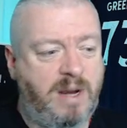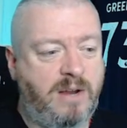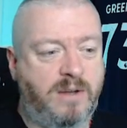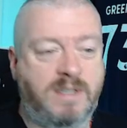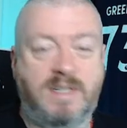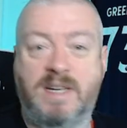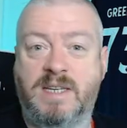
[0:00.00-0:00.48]

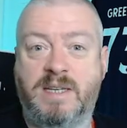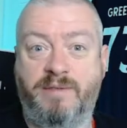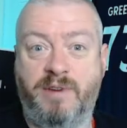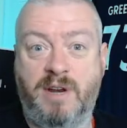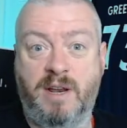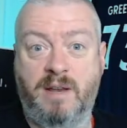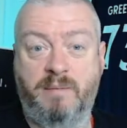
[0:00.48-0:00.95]
good system
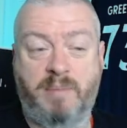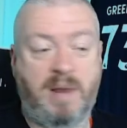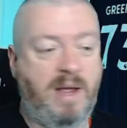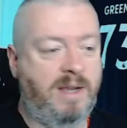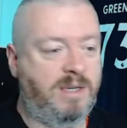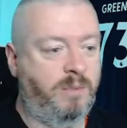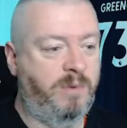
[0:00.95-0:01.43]
for the
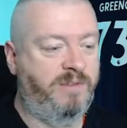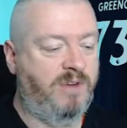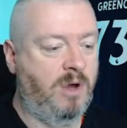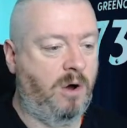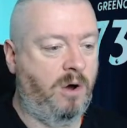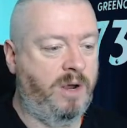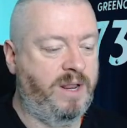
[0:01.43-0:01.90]
players that we've
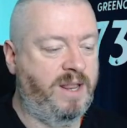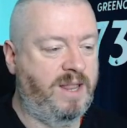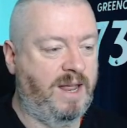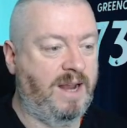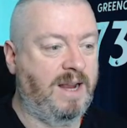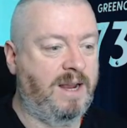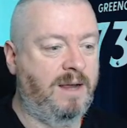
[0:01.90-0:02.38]
got, I
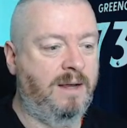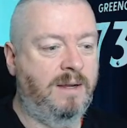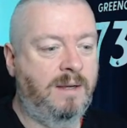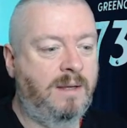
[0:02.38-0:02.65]
think.